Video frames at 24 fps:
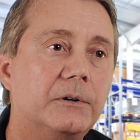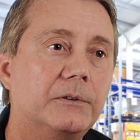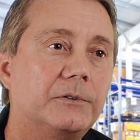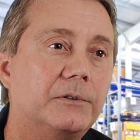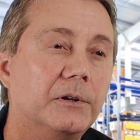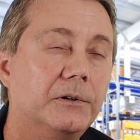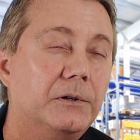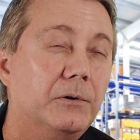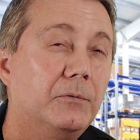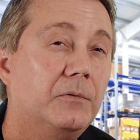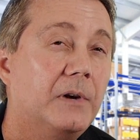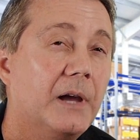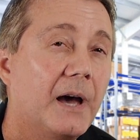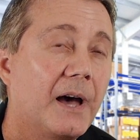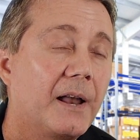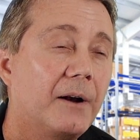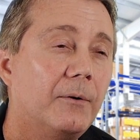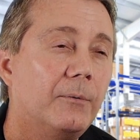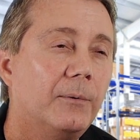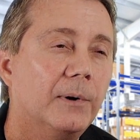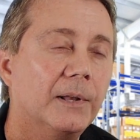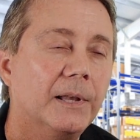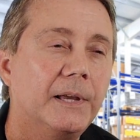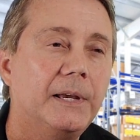So you've got to
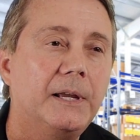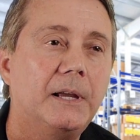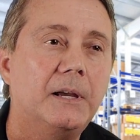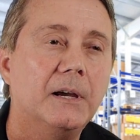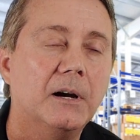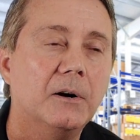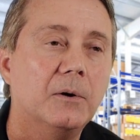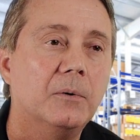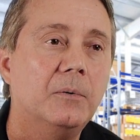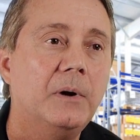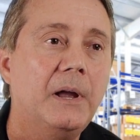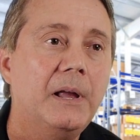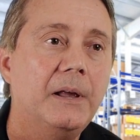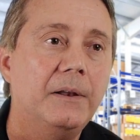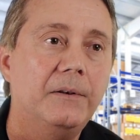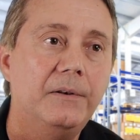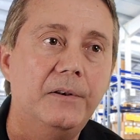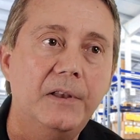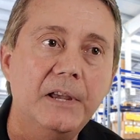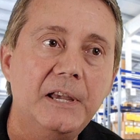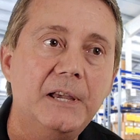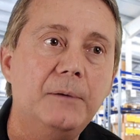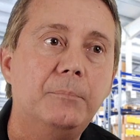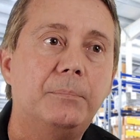really go
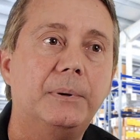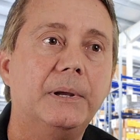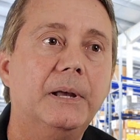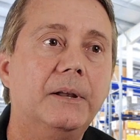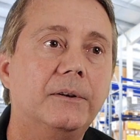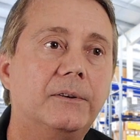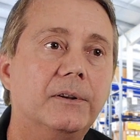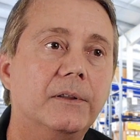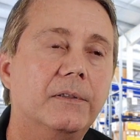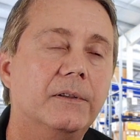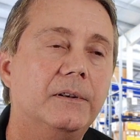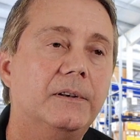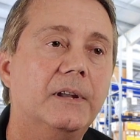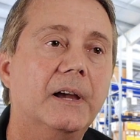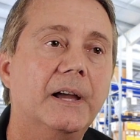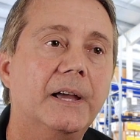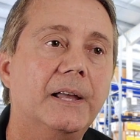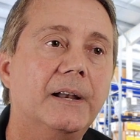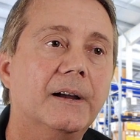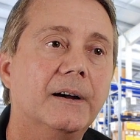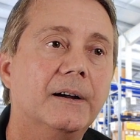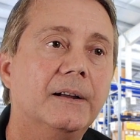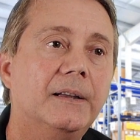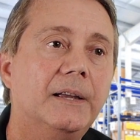deep into the
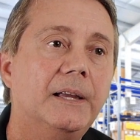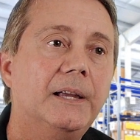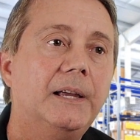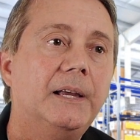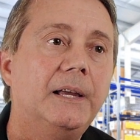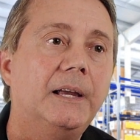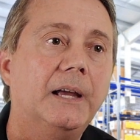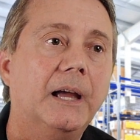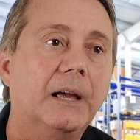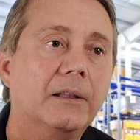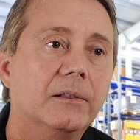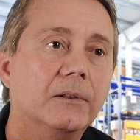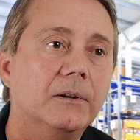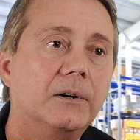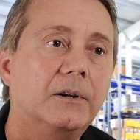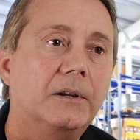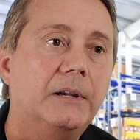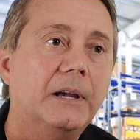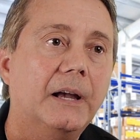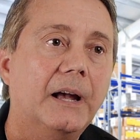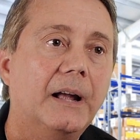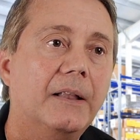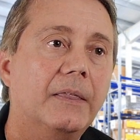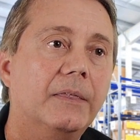data and look
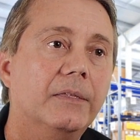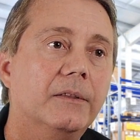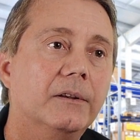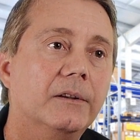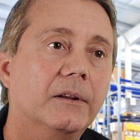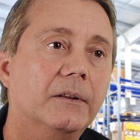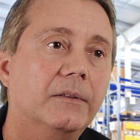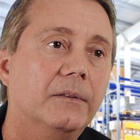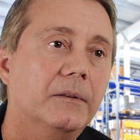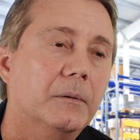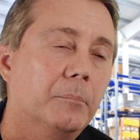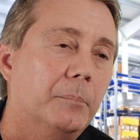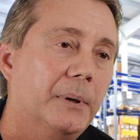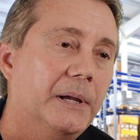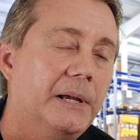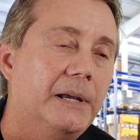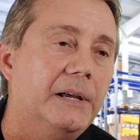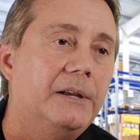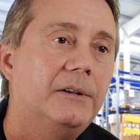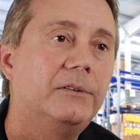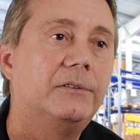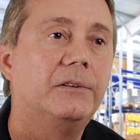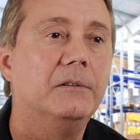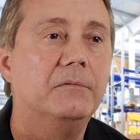at the
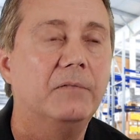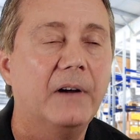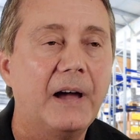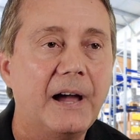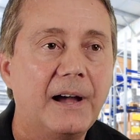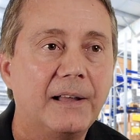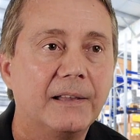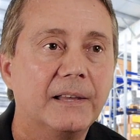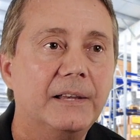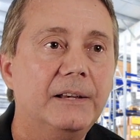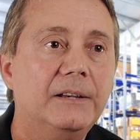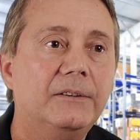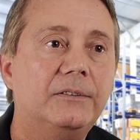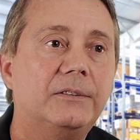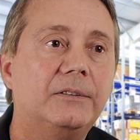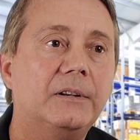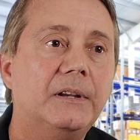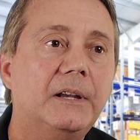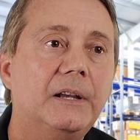peaks, the valleys,